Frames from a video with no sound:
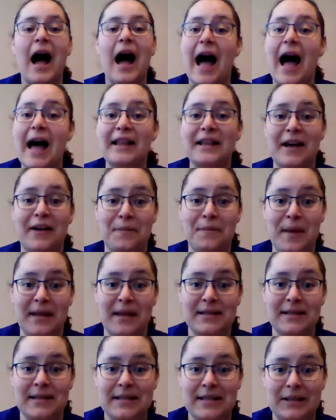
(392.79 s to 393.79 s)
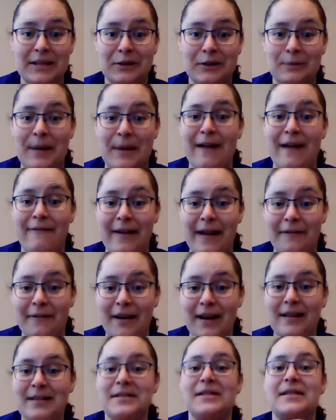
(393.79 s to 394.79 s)
I love pizza too. My
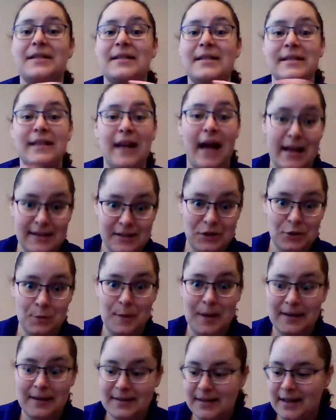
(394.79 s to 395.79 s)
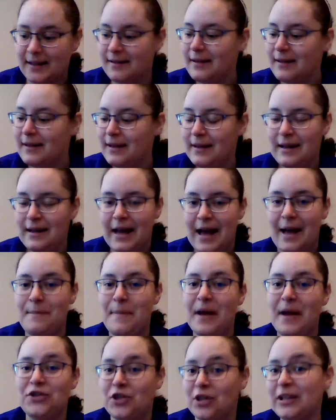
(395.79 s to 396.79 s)
favorite is sausage pizza. I
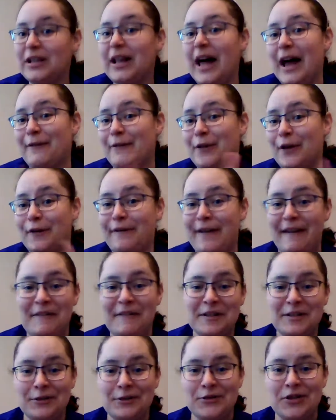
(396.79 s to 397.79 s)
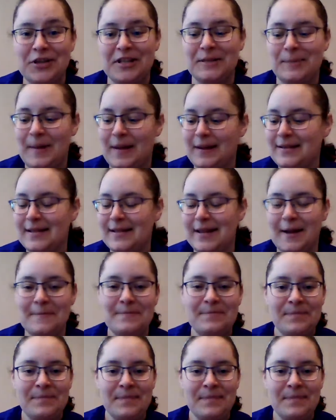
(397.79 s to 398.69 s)
bet you a lot of your favorites are cheese pizza.